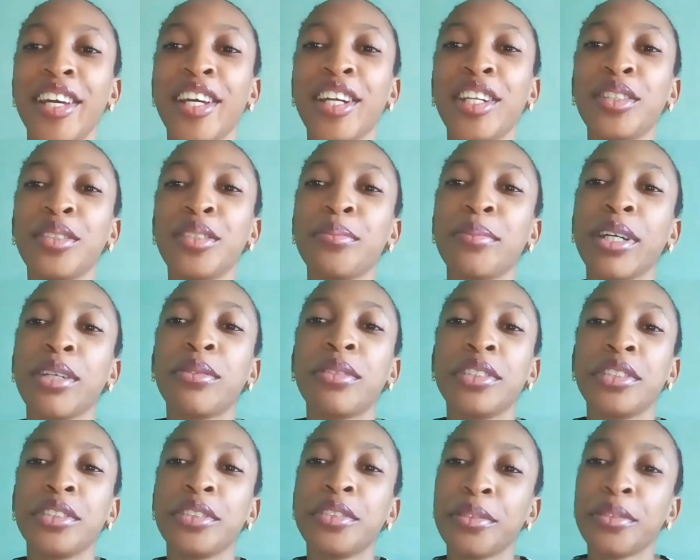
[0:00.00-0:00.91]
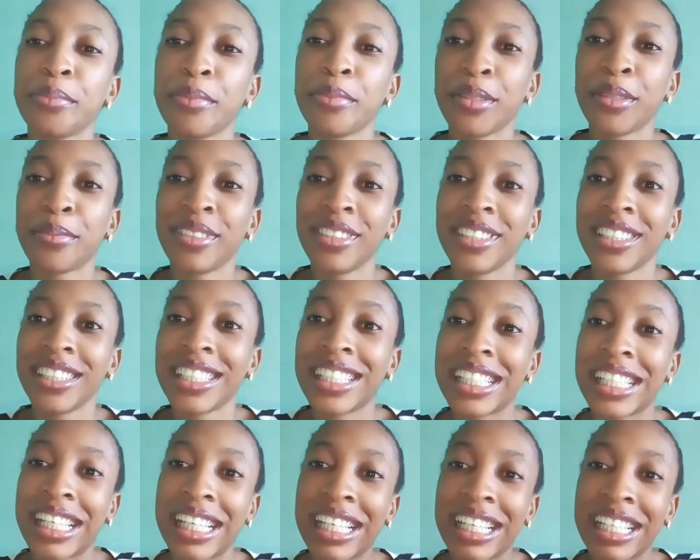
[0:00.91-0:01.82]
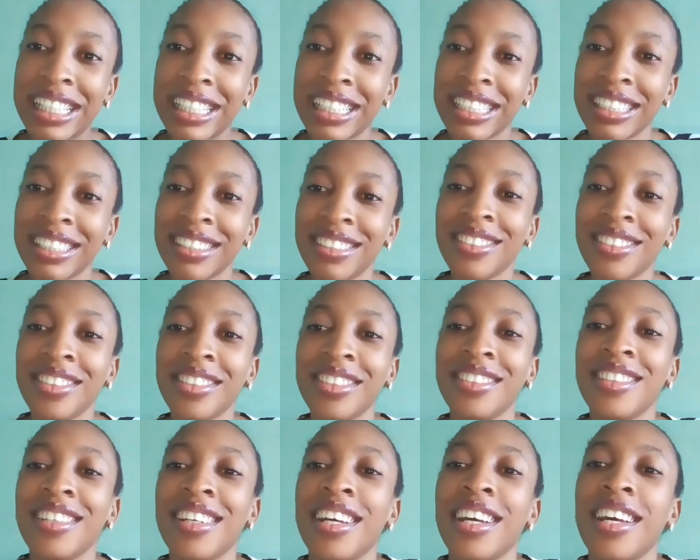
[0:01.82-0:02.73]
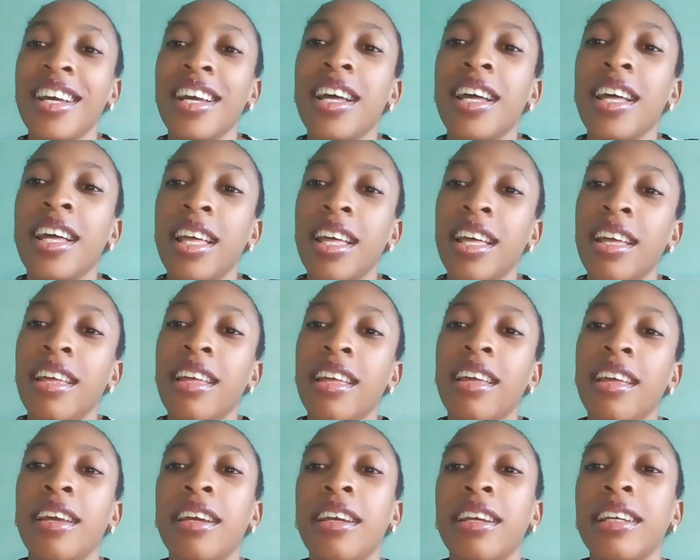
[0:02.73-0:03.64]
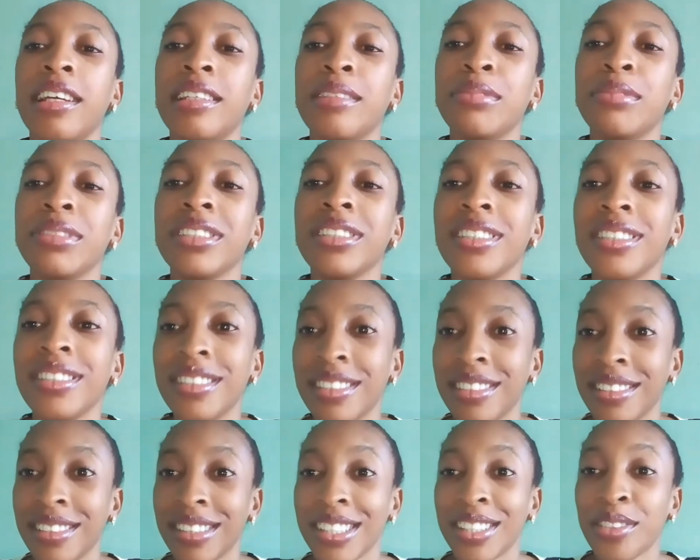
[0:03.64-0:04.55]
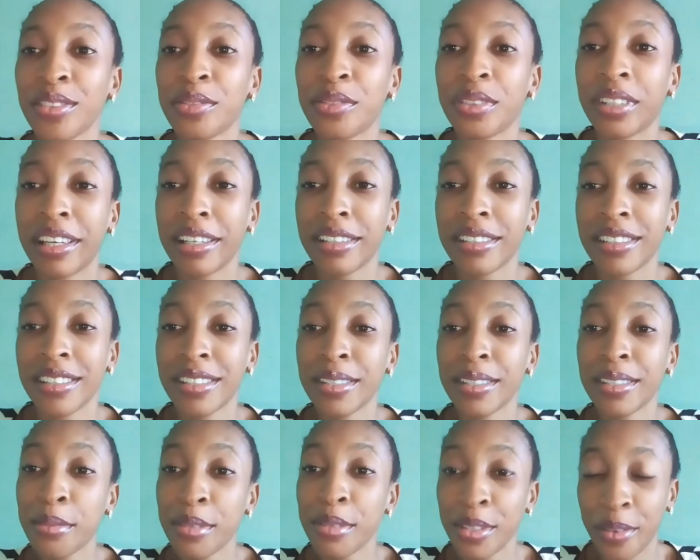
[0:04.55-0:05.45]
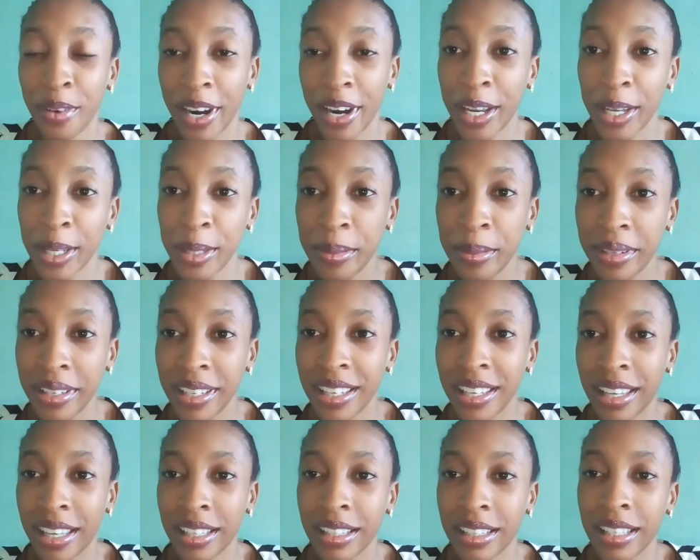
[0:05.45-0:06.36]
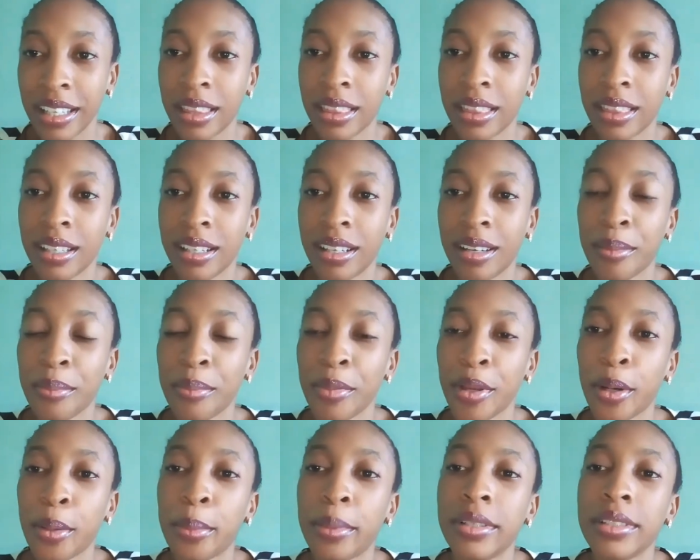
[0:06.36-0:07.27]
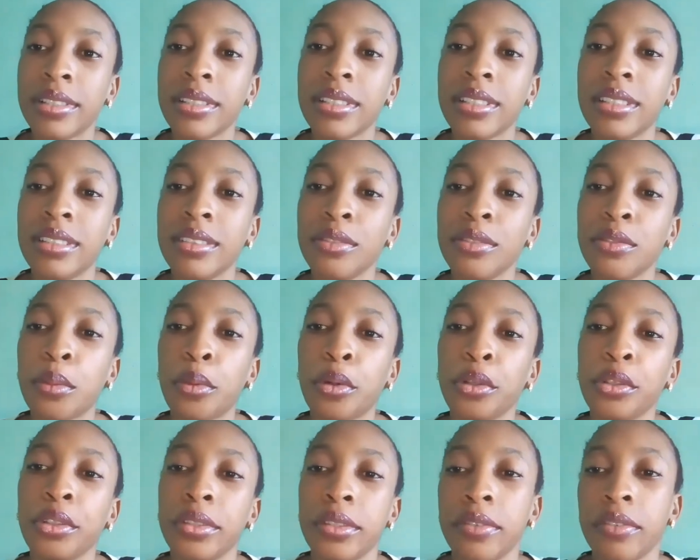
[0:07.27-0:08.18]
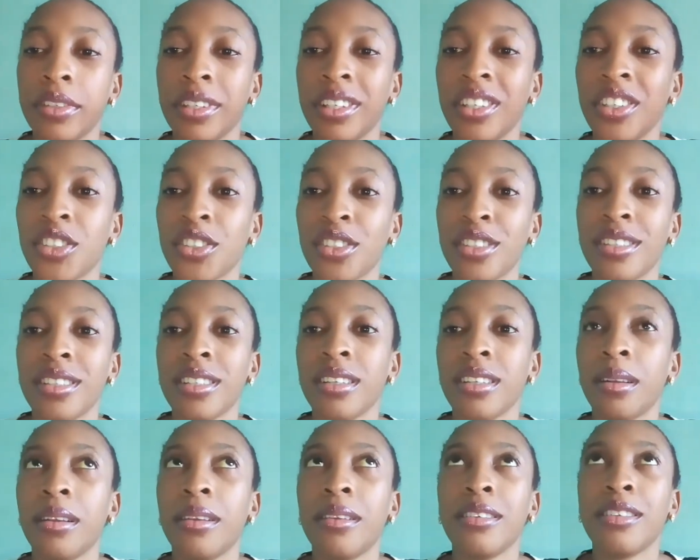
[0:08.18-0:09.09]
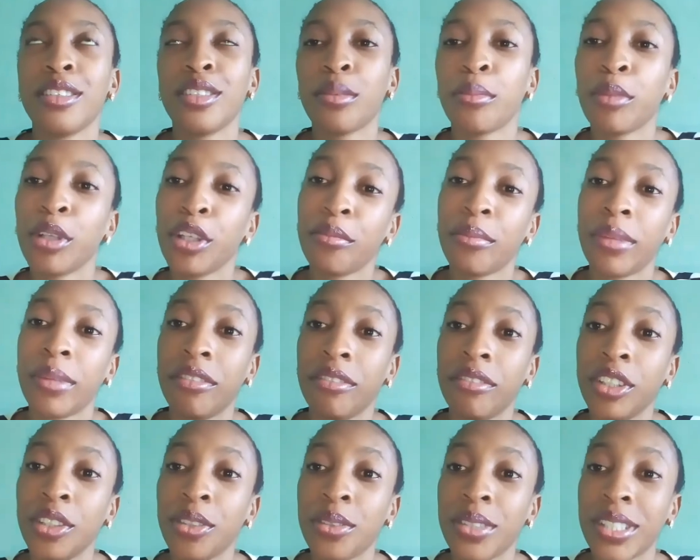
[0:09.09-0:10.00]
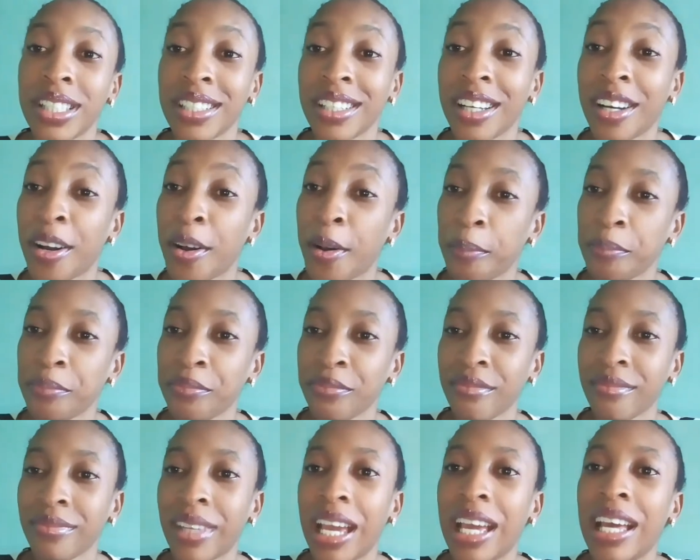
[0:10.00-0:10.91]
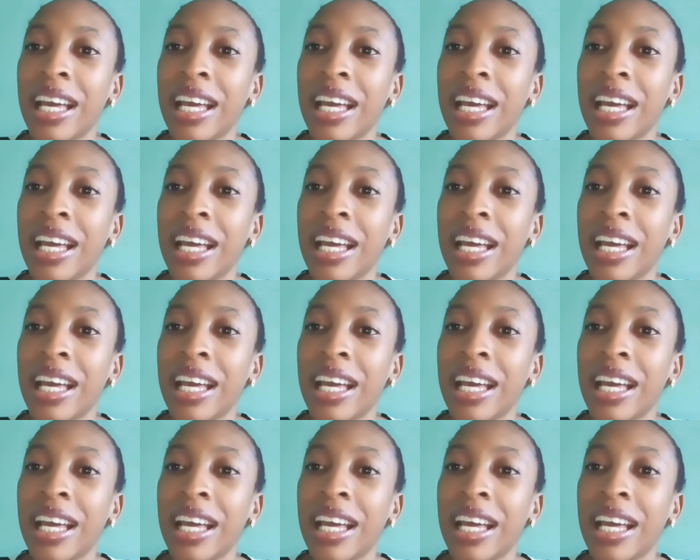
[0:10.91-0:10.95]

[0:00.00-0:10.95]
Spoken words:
Hello, my wonderful people again. And please don't forget to subscribe and hit the bell button for more notifications on so many of my videos to come.